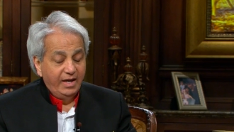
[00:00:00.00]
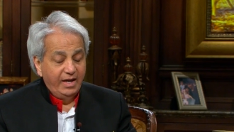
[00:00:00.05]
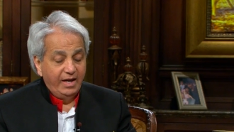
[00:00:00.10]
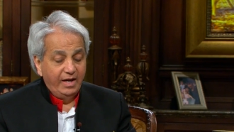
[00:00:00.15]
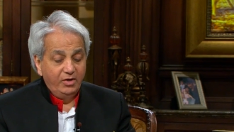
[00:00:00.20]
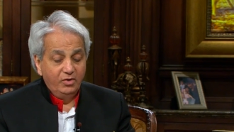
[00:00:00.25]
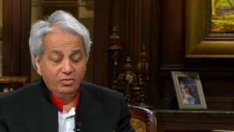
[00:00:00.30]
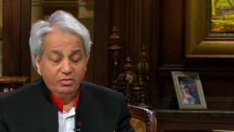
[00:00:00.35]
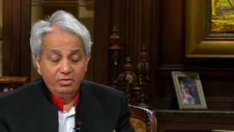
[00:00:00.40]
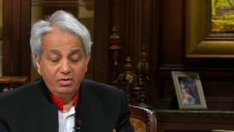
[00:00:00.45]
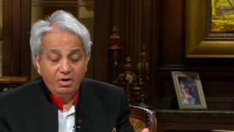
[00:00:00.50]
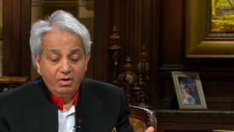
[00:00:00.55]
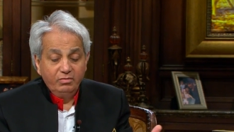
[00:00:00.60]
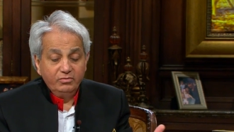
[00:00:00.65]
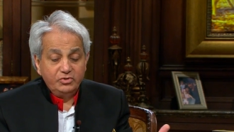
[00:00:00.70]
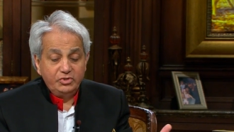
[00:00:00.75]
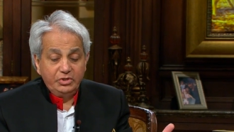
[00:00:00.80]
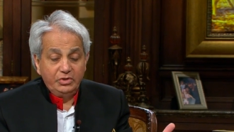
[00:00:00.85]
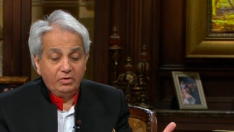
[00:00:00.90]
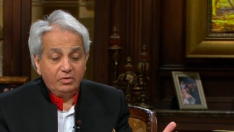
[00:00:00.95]
And who
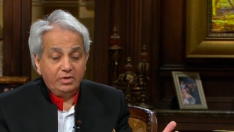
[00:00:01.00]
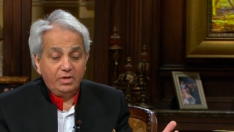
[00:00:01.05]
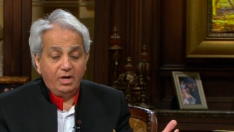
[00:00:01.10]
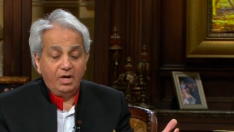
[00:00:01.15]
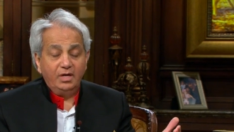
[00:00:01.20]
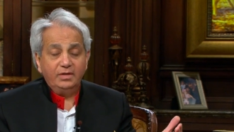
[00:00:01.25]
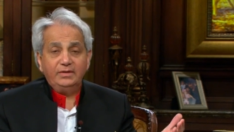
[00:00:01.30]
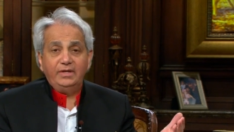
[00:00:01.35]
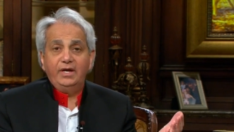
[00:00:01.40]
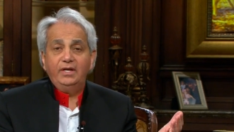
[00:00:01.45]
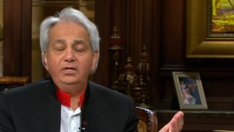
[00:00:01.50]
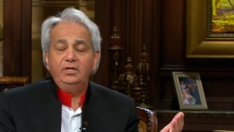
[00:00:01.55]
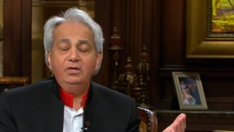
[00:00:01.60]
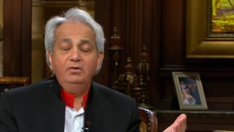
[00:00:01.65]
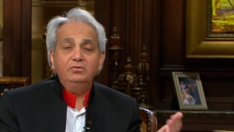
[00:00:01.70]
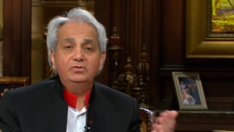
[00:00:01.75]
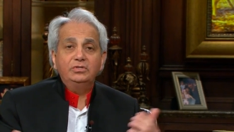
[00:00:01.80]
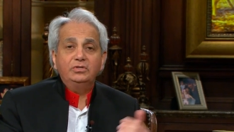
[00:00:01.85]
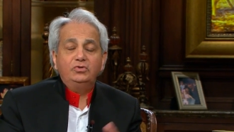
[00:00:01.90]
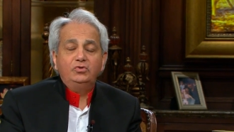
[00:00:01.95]
knows, you know, God can
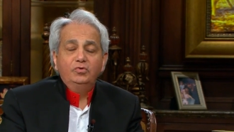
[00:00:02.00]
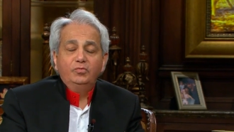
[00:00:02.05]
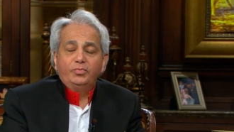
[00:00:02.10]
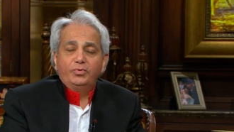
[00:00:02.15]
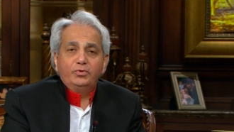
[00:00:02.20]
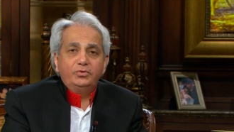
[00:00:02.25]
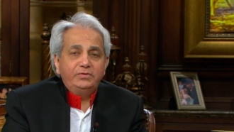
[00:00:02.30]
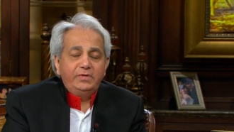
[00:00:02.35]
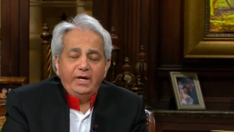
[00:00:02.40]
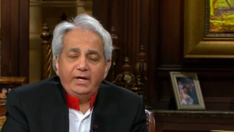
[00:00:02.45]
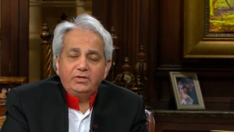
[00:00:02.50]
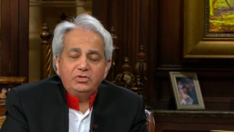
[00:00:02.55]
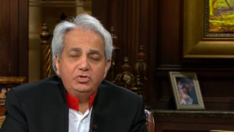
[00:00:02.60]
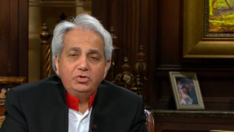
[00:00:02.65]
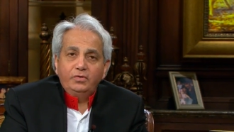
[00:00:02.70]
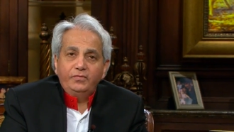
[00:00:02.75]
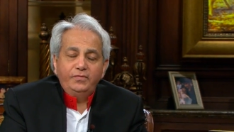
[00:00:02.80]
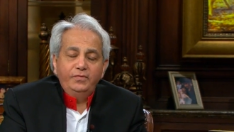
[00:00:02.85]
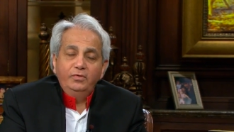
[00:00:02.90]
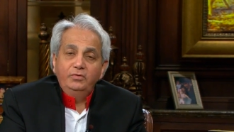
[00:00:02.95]
use it to protect
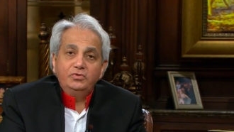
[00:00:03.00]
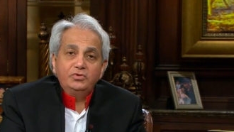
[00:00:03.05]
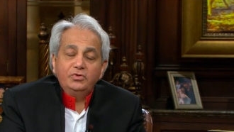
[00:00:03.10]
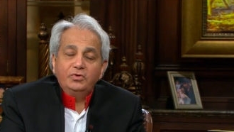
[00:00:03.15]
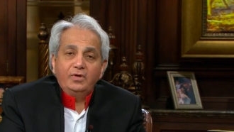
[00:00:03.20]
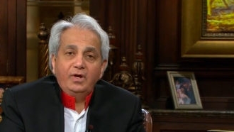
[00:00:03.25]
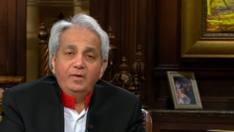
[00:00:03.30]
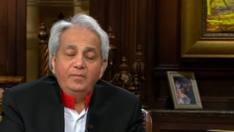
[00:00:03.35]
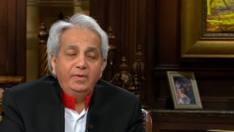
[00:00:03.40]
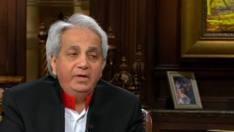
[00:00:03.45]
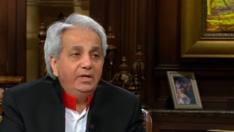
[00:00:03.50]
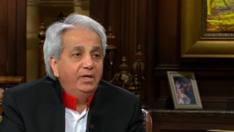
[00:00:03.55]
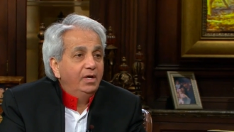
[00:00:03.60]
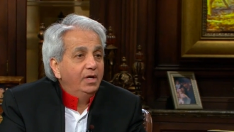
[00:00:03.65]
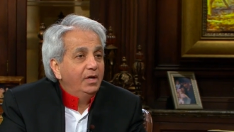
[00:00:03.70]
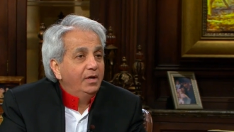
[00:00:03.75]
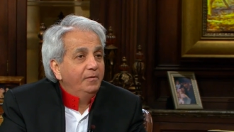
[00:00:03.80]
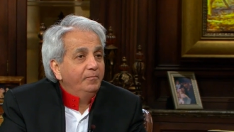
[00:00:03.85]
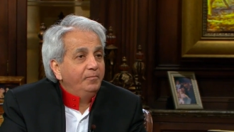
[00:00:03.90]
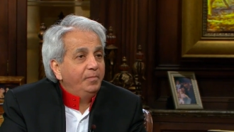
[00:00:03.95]
your future. I mean,
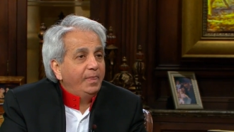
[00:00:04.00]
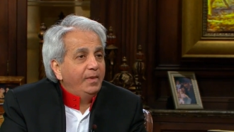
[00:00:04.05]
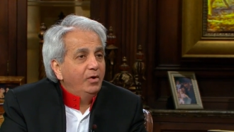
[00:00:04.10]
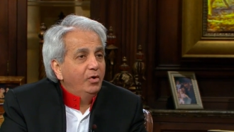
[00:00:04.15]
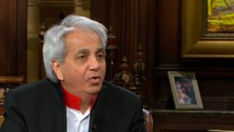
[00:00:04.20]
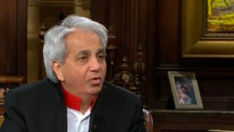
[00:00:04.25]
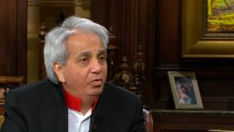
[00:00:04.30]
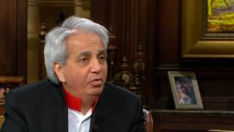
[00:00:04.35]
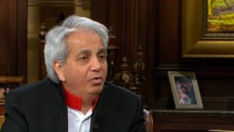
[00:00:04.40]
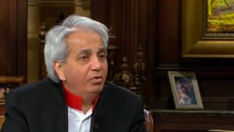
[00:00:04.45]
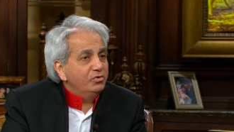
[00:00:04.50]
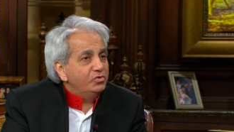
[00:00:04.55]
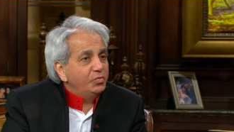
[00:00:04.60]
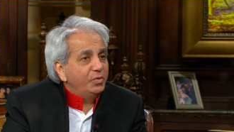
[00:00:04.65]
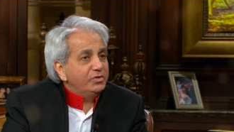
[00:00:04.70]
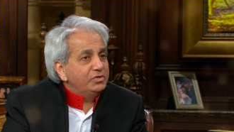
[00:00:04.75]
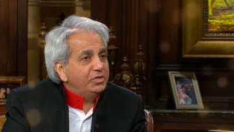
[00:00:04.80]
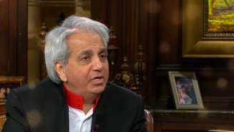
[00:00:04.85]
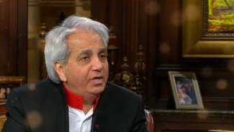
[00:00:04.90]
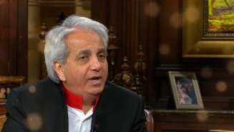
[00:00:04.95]
mm-hmm. who knows
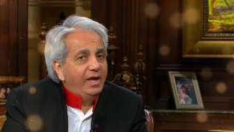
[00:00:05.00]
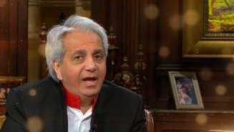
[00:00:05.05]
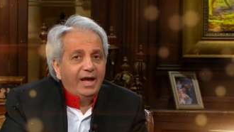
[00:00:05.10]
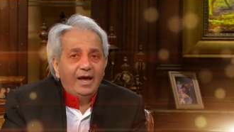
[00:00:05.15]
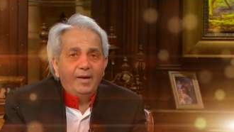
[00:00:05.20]
what's going to